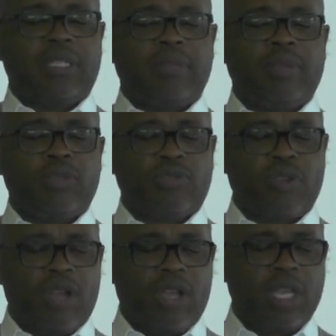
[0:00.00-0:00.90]
it to be what's
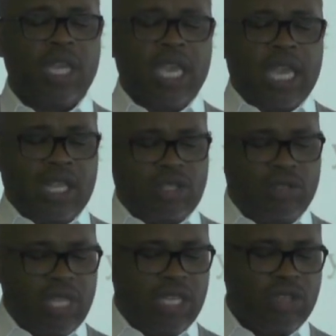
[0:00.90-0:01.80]
wrong. And
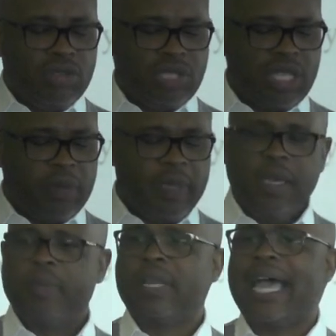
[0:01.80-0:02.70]
so then you see
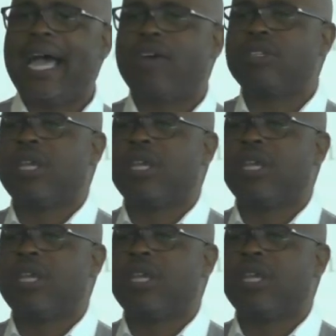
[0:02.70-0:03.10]
people out,